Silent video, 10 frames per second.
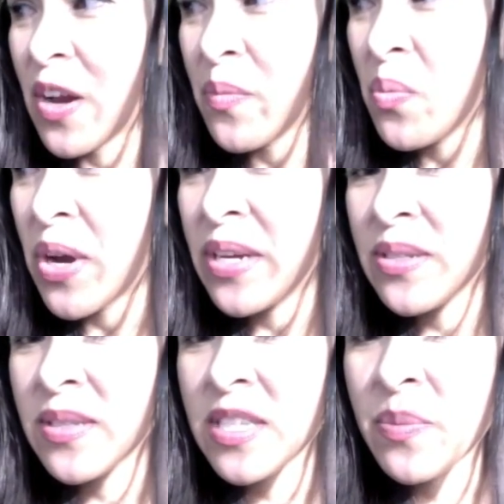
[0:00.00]
I remember I
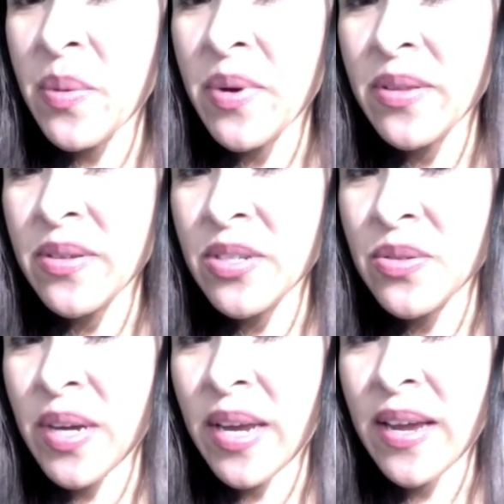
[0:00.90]
used to see my mother
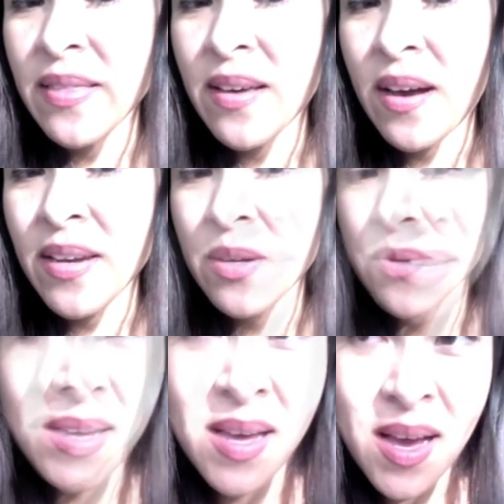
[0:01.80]
do it, and I thought it
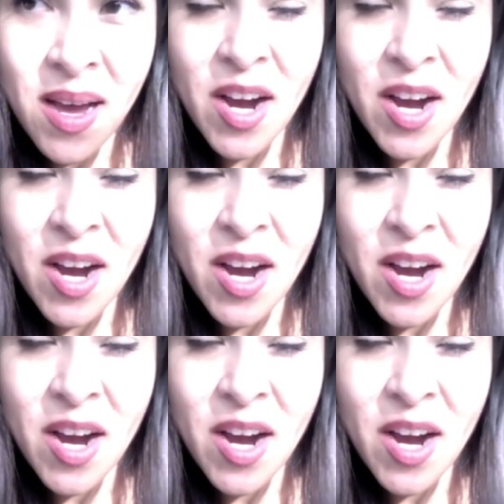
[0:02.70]
was just,